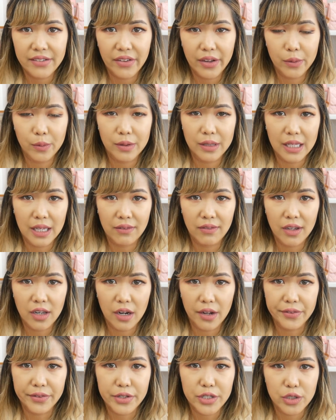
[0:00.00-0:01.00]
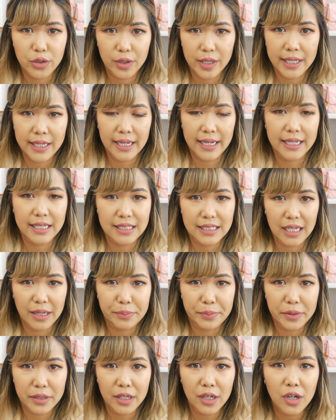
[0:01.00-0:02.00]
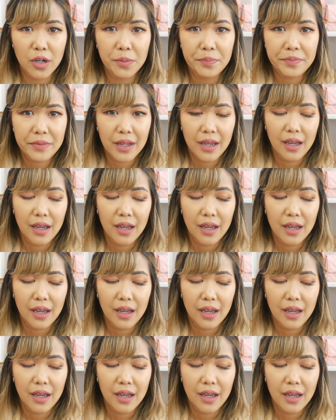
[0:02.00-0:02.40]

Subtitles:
I will leave it on the screen and down below.